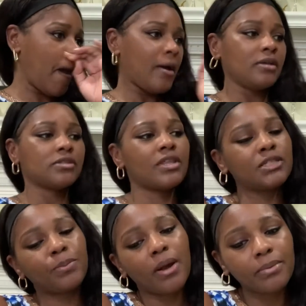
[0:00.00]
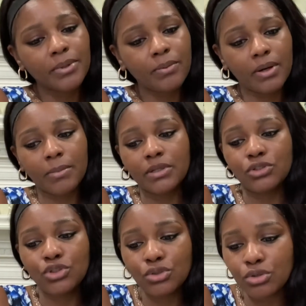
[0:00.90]
So that's probably what I'm gonna
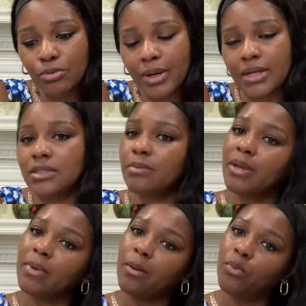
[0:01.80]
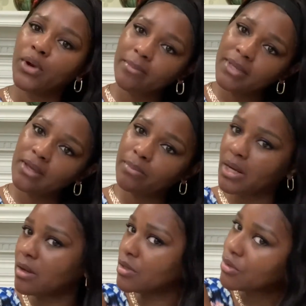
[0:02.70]
do, but I need to make my appointment.
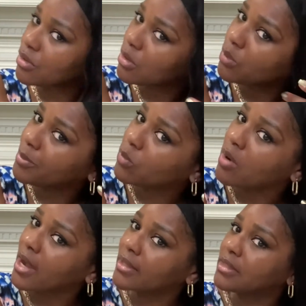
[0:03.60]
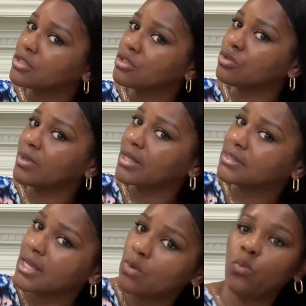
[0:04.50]
But your girl will be rocking this nice
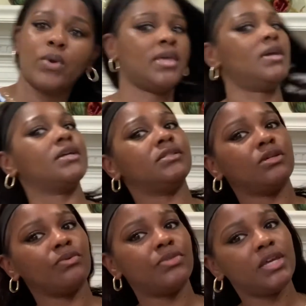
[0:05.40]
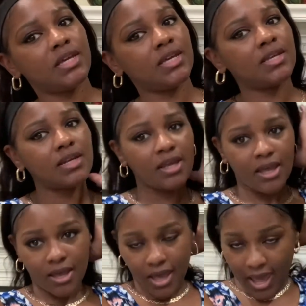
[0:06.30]
wig until then.
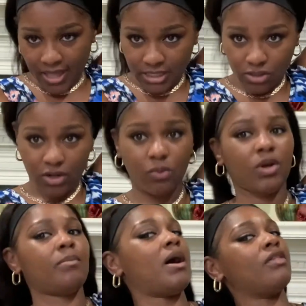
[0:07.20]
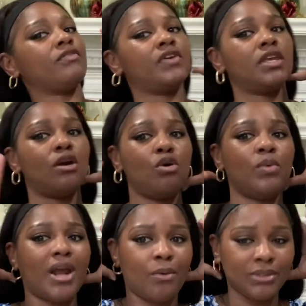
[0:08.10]
I had this on in one of my other videos
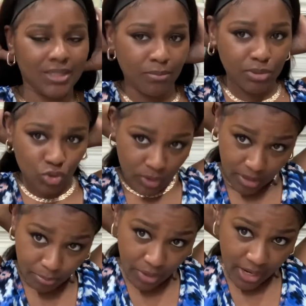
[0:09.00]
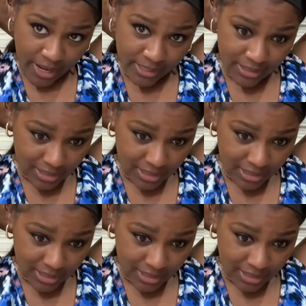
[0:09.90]
when I was in between braids.